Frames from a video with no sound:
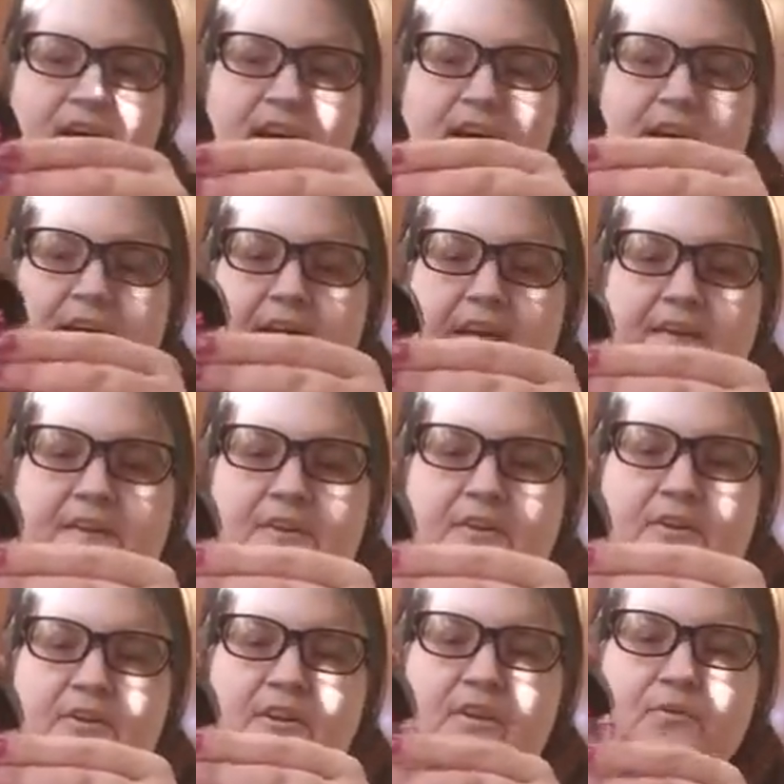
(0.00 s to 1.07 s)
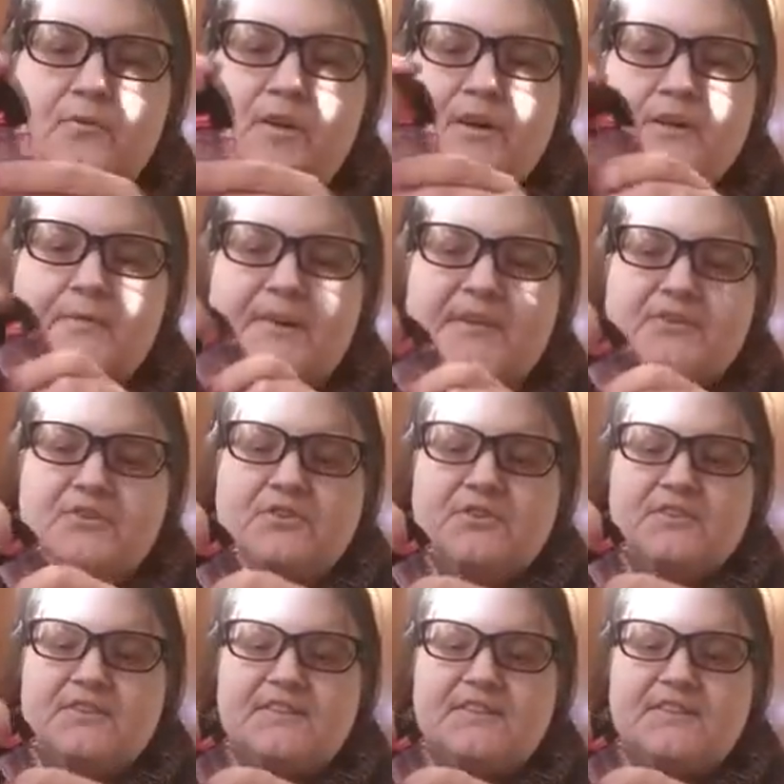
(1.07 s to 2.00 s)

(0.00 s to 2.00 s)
and you're going to want to make sure the